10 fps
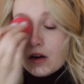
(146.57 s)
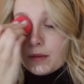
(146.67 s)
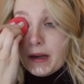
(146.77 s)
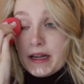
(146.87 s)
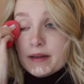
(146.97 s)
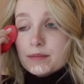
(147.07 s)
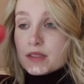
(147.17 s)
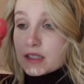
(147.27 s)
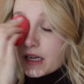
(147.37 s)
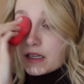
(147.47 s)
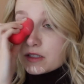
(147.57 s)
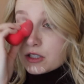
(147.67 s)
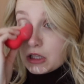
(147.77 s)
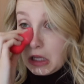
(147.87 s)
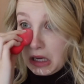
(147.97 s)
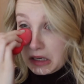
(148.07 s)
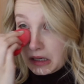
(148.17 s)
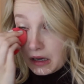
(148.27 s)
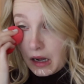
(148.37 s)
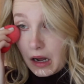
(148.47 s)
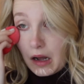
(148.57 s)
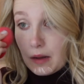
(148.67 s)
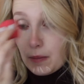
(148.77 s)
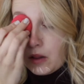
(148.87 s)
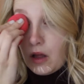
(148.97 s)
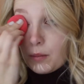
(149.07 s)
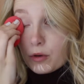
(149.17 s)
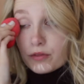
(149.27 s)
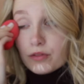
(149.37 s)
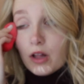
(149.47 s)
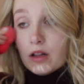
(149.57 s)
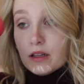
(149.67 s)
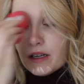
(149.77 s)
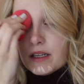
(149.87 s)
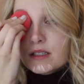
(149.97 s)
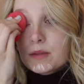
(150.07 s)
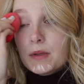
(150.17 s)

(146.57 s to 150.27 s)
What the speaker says: or my skin to look a lot more flawless,